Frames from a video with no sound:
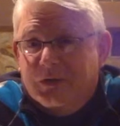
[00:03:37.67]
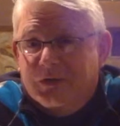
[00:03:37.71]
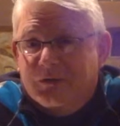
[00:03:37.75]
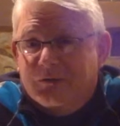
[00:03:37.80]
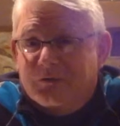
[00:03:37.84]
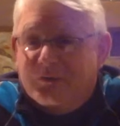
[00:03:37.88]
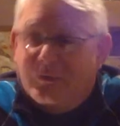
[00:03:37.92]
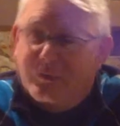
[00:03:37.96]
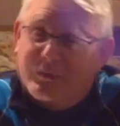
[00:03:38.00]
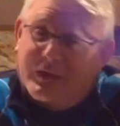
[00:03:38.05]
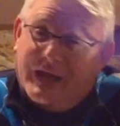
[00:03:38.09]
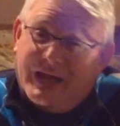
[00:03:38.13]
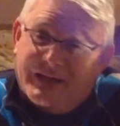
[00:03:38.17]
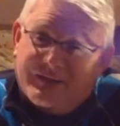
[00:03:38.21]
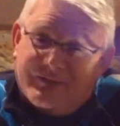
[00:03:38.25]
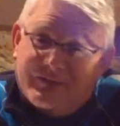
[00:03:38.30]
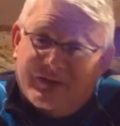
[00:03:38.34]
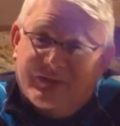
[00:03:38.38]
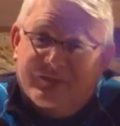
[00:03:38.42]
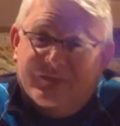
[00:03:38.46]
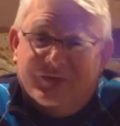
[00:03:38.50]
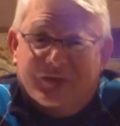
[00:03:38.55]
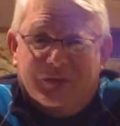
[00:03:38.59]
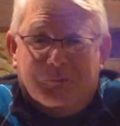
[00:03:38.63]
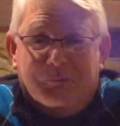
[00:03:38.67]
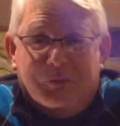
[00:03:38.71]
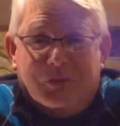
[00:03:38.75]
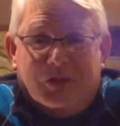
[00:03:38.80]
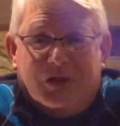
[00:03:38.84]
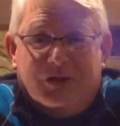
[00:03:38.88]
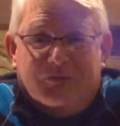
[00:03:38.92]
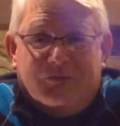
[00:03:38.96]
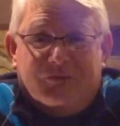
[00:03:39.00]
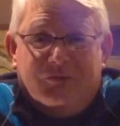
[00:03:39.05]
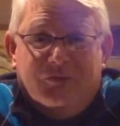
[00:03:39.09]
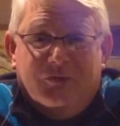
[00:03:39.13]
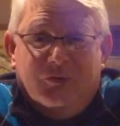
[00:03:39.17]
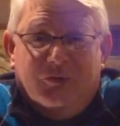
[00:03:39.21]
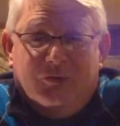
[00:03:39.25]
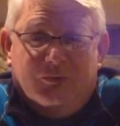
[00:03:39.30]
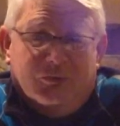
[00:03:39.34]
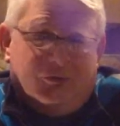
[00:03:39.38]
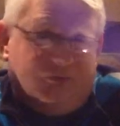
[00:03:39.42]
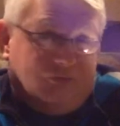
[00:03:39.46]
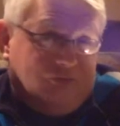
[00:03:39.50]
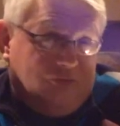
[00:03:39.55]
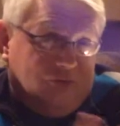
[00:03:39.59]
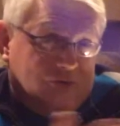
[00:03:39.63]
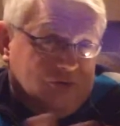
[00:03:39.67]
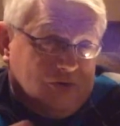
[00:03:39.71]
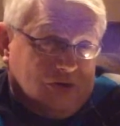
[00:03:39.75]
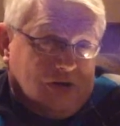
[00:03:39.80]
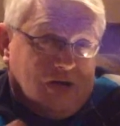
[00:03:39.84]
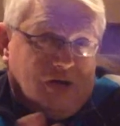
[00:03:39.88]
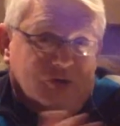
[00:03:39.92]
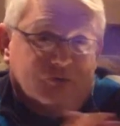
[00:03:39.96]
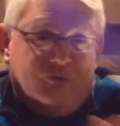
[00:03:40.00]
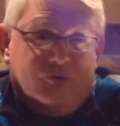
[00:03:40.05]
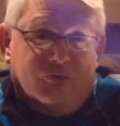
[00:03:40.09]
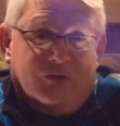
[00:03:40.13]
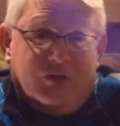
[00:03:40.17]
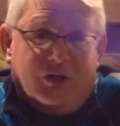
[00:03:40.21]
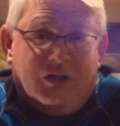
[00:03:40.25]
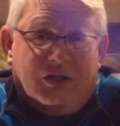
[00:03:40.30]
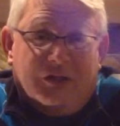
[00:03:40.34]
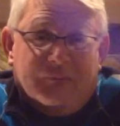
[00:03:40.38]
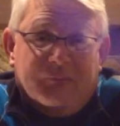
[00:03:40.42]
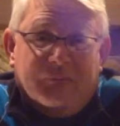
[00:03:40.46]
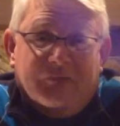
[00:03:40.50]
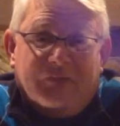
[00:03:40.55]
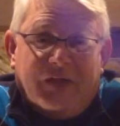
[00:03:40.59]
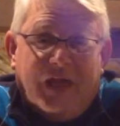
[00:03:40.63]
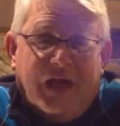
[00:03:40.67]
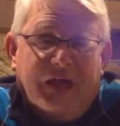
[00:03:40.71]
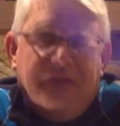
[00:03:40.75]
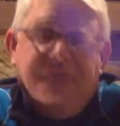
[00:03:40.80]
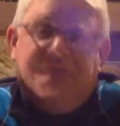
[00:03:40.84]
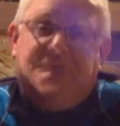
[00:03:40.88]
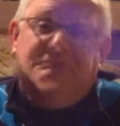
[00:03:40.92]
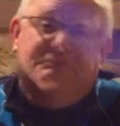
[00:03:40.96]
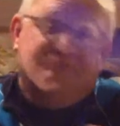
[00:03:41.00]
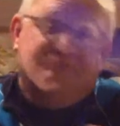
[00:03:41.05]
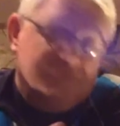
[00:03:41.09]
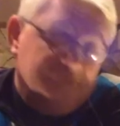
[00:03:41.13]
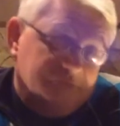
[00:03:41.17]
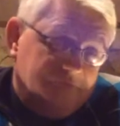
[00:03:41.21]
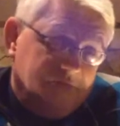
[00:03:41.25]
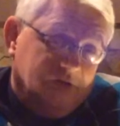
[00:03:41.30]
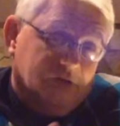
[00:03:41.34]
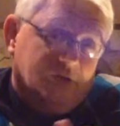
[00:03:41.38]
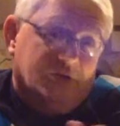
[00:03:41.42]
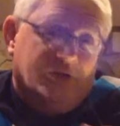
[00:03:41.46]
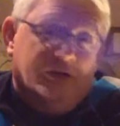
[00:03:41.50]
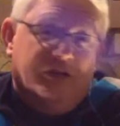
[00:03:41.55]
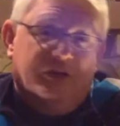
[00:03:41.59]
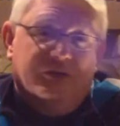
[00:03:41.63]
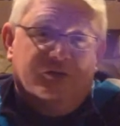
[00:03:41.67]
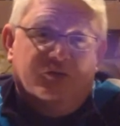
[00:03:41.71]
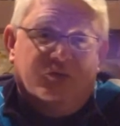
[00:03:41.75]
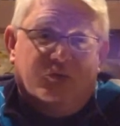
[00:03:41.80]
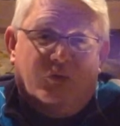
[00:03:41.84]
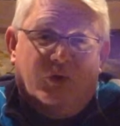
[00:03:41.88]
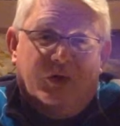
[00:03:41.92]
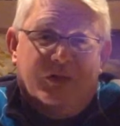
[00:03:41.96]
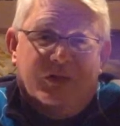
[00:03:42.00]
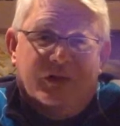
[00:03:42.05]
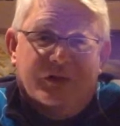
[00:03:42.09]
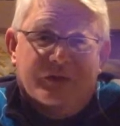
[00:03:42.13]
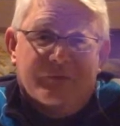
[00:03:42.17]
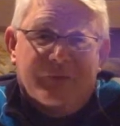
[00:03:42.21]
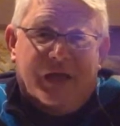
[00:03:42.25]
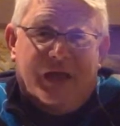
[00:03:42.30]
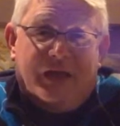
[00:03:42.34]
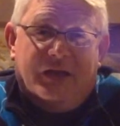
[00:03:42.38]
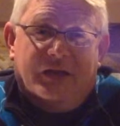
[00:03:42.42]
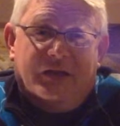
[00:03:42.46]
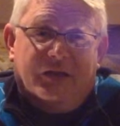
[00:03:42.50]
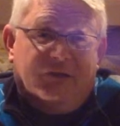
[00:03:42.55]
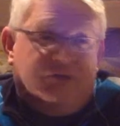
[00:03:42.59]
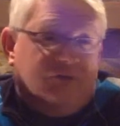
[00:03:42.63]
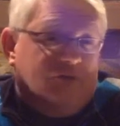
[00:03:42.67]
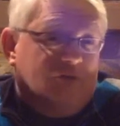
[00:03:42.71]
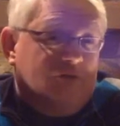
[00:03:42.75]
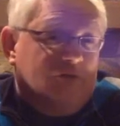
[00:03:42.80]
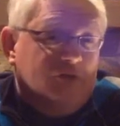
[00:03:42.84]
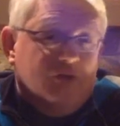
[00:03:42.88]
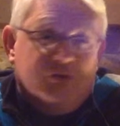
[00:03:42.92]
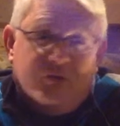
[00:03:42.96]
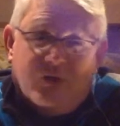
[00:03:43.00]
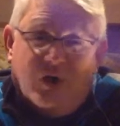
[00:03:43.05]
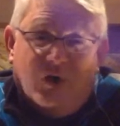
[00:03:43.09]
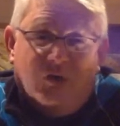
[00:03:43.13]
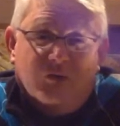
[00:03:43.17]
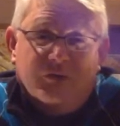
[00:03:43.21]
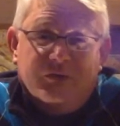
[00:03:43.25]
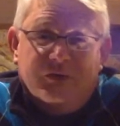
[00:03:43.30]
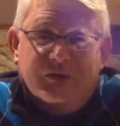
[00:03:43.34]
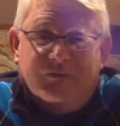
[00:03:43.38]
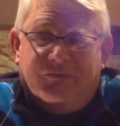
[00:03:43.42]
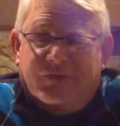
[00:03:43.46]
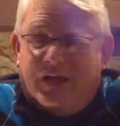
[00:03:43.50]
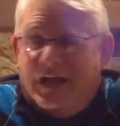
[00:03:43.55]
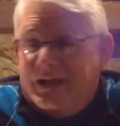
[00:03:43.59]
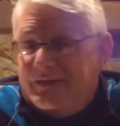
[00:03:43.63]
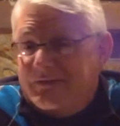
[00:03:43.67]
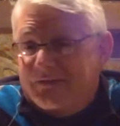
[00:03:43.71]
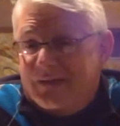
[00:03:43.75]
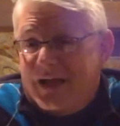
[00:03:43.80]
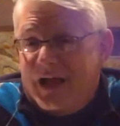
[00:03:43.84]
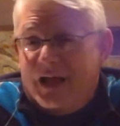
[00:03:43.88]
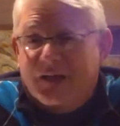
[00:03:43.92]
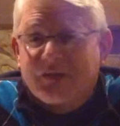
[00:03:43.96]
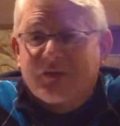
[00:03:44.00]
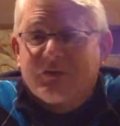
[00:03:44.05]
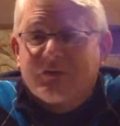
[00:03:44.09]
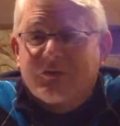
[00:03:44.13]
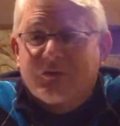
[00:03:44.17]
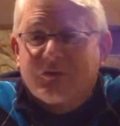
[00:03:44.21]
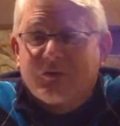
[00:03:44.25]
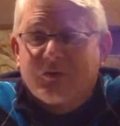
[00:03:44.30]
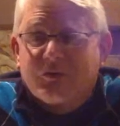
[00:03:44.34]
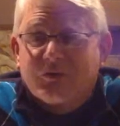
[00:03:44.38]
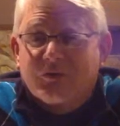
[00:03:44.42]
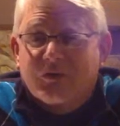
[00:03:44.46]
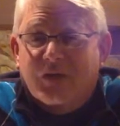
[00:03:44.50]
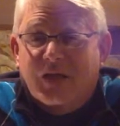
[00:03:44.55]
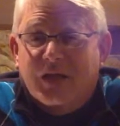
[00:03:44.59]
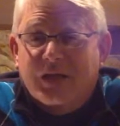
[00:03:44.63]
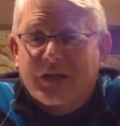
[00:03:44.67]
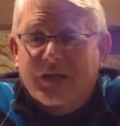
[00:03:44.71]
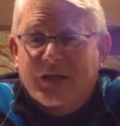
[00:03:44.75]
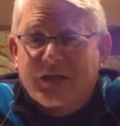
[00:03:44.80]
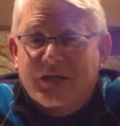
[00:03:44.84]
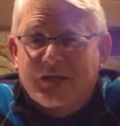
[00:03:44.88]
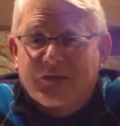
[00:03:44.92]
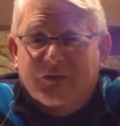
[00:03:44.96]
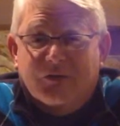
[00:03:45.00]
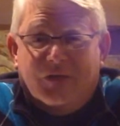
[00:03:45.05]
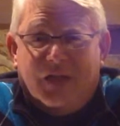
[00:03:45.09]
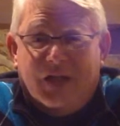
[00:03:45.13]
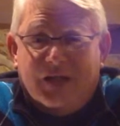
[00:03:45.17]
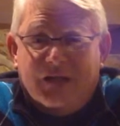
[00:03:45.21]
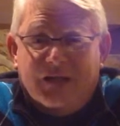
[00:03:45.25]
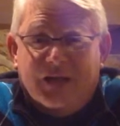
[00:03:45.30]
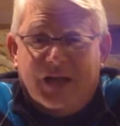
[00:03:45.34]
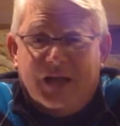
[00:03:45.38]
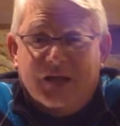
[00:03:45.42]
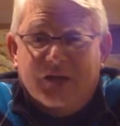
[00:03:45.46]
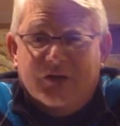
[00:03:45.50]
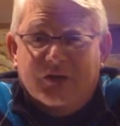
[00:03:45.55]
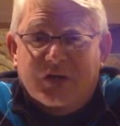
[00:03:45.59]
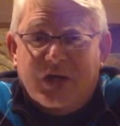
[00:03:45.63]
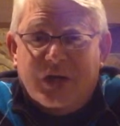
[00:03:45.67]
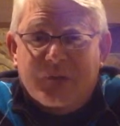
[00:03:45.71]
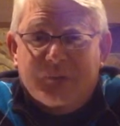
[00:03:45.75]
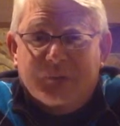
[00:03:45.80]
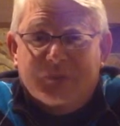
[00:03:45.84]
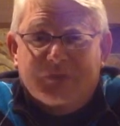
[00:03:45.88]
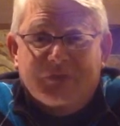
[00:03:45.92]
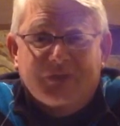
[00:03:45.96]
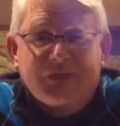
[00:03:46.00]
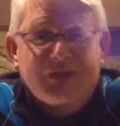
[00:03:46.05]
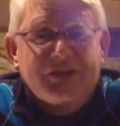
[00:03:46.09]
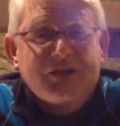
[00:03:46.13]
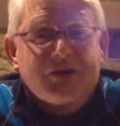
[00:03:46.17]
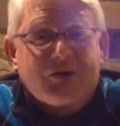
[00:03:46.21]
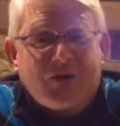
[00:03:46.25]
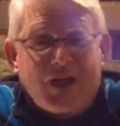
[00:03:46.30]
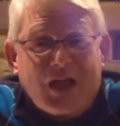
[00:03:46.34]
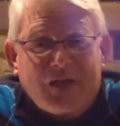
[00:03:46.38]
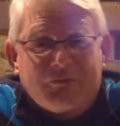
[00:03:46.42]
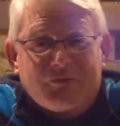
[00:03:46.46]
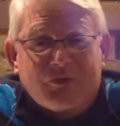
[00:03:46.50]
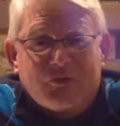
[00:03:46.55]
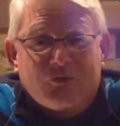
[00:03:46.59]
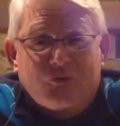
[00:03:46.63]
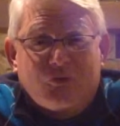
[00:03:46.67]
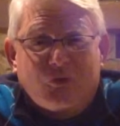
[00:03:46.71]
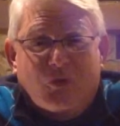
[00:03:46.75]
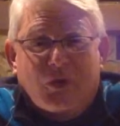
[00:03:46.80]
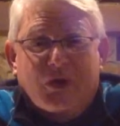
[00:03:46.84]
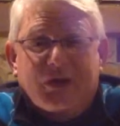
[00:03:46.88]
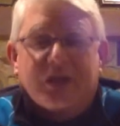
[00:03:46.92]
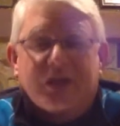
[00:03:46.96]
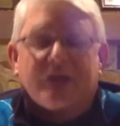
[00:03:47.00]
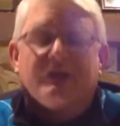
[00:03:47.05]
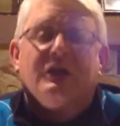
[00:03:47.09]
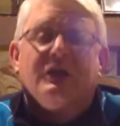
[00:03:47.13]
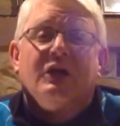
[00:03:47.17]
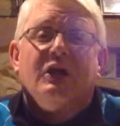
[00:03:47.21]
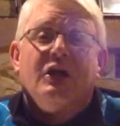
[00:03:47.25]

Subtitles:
So that's even a plus too. If you're a country club set, you can enjoy the amenities. If you don't, if that's not to your liking or that not your cup of tea, you don't have to join it.